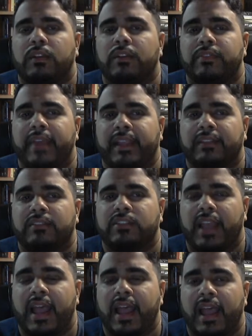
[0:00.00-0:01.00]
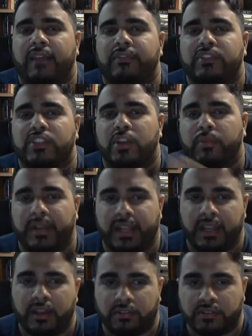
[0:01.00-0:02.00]
Than to have someone
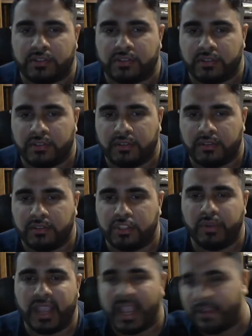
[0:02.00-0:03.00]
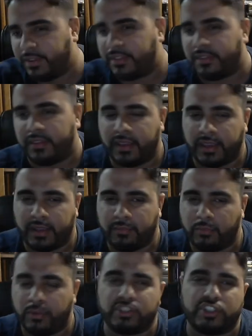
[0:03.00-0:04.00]
else do everything
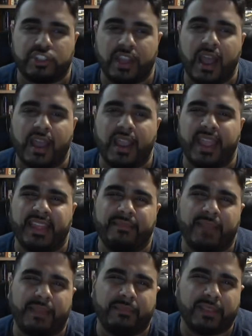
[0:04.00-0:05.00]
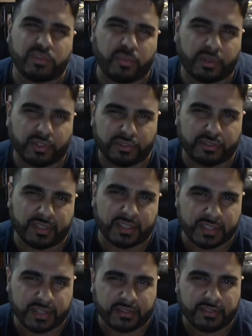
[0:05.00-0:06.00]
in one shot and then might miss one or two
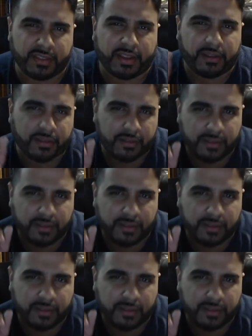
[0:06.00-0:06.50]
things here and there.